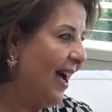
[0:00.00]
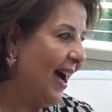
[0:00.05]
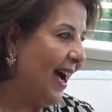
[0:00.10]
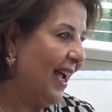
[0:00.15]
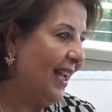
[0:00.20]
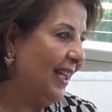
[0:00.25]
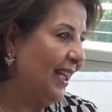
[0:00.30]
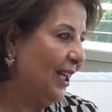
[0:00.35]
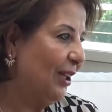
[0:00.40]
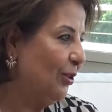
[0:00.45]

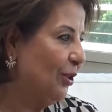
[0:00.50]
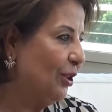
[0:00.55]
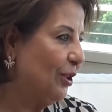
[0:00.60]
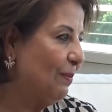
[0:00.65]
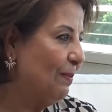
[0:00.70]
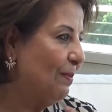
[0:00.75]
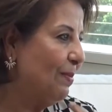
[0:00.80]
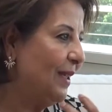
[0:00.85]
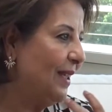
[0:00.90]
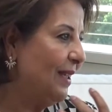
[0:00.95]
I
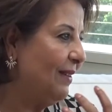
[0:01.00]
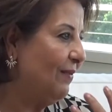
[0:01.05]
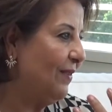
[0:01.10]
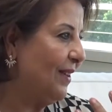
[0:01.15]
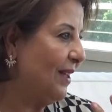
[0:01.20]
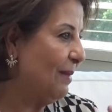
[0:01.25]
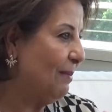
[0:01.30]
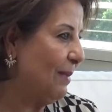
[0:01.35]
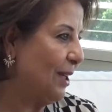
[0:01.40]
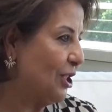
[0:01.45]
cannot be
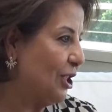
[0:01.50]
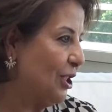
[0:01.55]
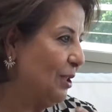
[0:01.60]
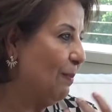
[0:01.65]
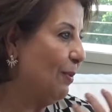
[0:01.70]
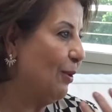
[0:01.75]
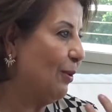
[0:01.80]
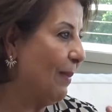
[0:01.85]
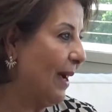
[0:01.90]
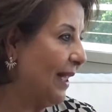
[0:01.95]
very much
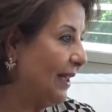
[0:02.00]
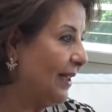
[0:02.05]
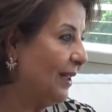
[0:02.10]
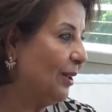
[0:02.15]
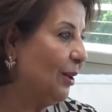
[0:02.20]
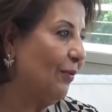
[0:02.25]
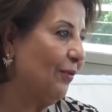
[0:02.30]
diplomatic.